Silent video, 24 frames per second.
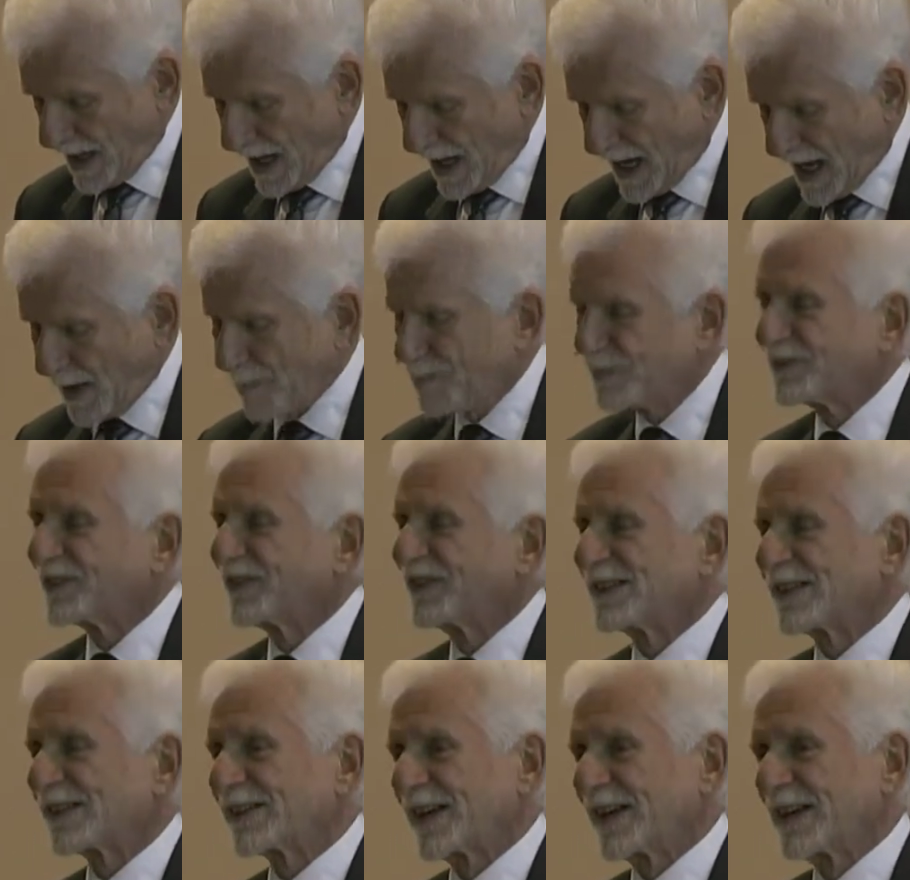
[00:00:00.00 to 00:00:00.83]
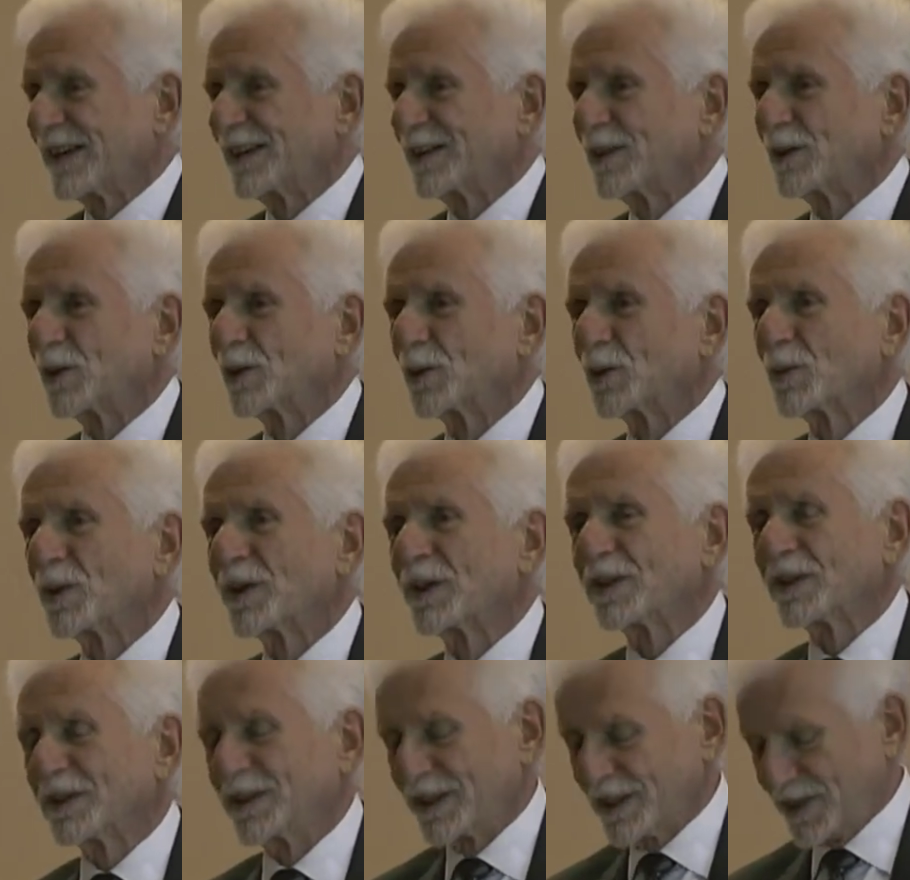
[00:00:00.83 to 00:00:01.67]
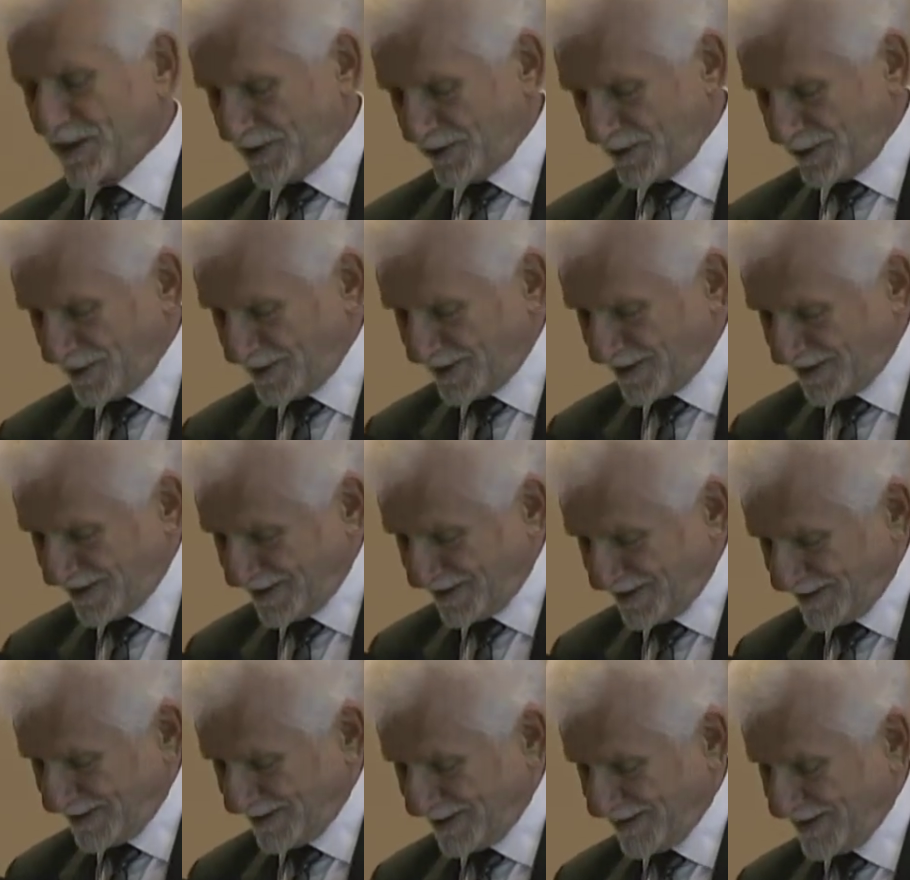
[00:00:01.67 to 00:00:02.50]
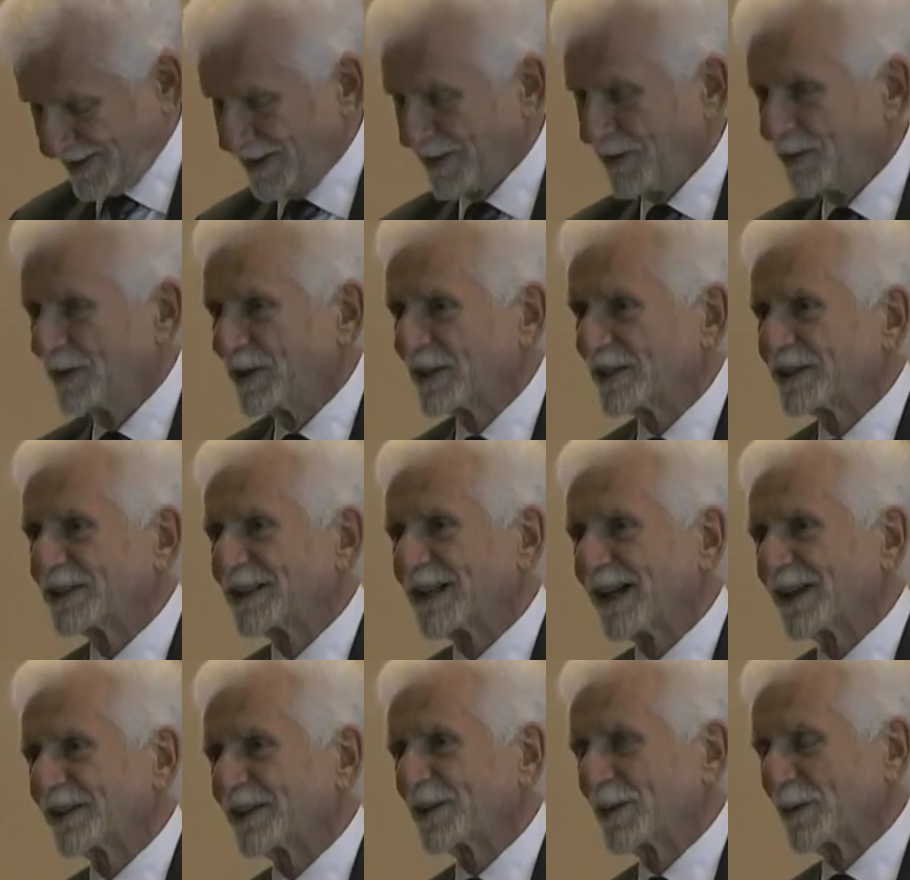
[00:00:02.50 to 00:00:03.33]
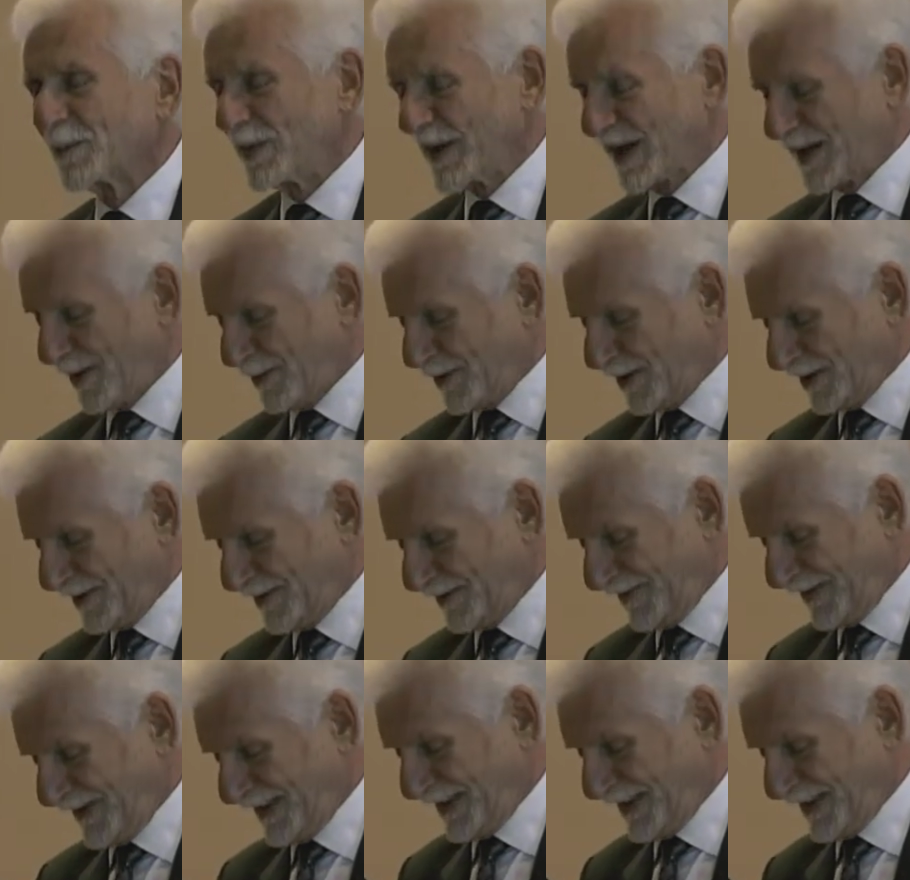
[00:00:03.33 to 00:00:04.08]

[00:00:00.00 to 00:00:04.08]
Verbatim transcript: obfuscating the real issues with technobabble,